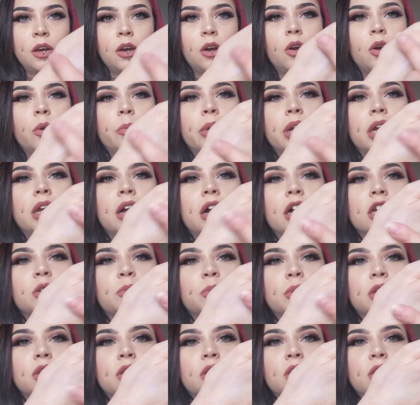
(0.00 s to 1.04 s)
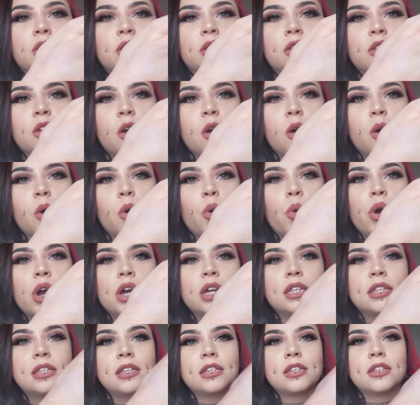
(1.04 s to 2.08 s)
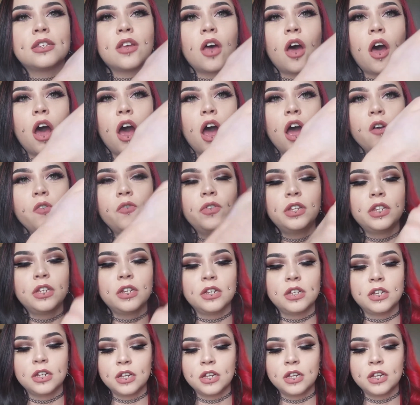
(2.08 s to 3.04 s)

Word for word: Oh my gosh, but it's so soft.